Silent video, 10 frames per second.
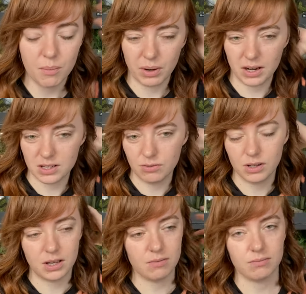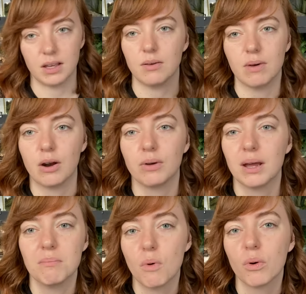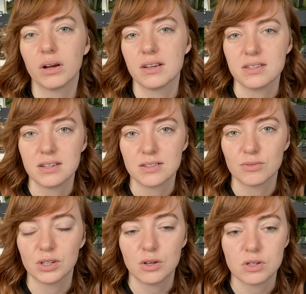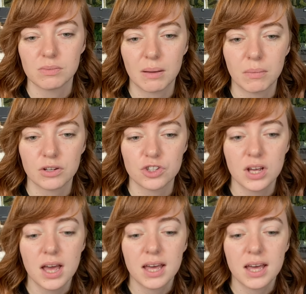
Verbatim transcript: but he doesn't really like i don't get him more because he doesn't really use them that much